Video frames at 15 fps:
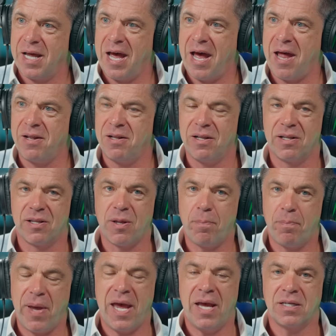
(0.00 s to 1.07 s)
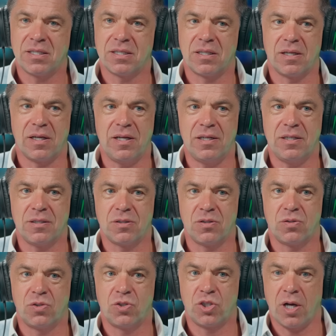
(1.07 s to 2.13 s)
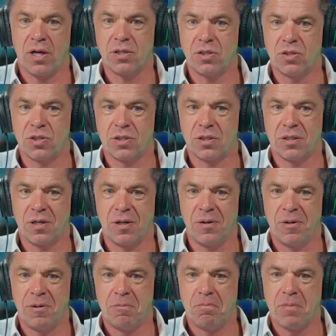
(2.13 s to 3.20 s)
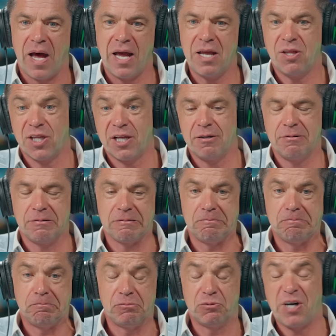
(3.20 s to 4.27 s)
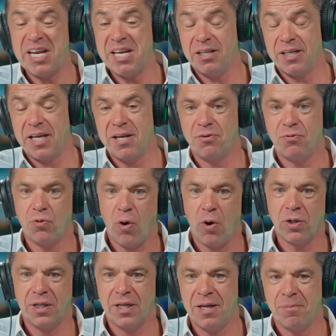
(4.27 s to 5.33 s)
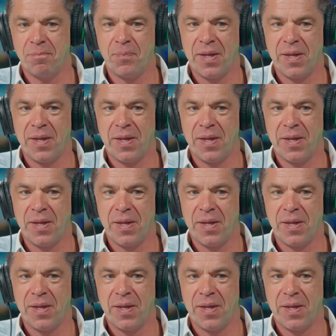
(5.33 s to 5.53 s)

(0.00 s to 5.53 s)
And the best is judged, I think, rightly and wrongly,